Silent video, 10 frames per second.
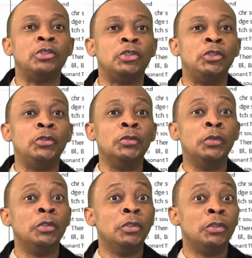
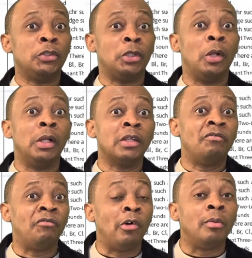to talk
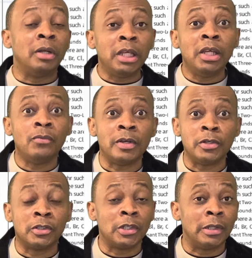formally when
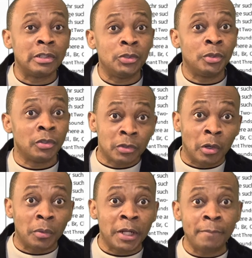you're talking to an
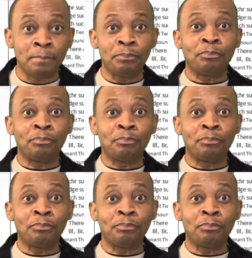authority